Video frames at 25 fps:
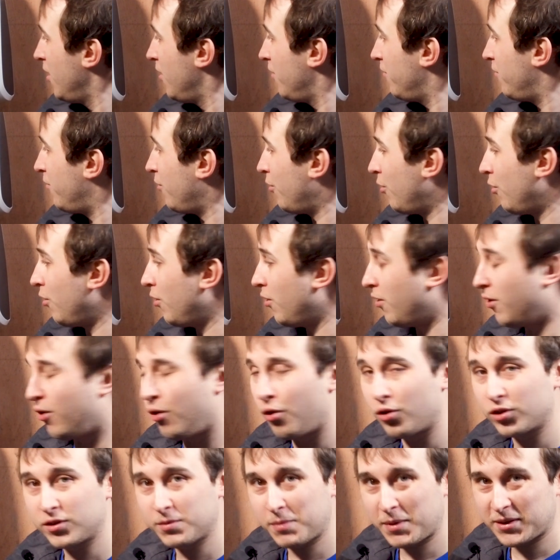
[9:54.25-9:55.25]
for
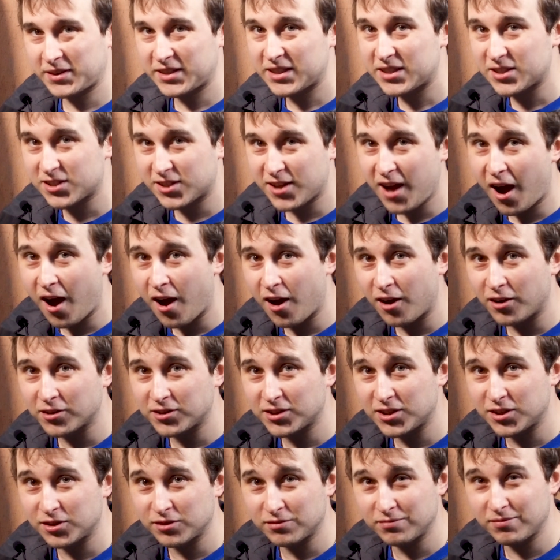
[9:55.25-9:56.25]
automatic
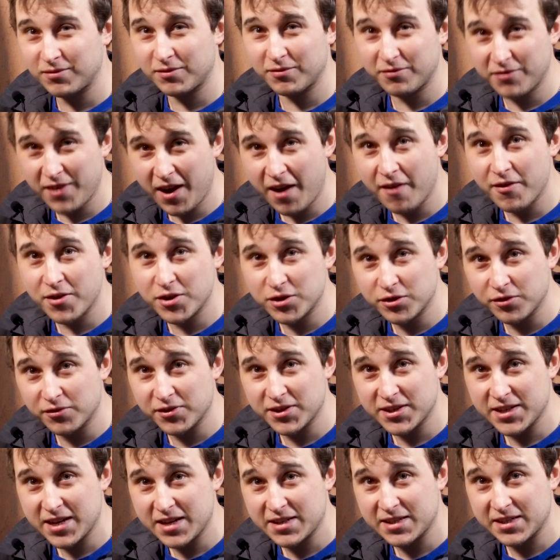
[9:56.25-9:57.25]
starts and various
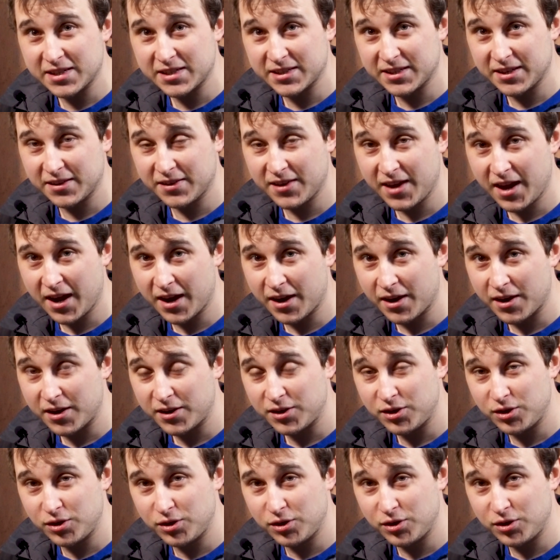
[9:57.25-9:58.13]
other settings in there.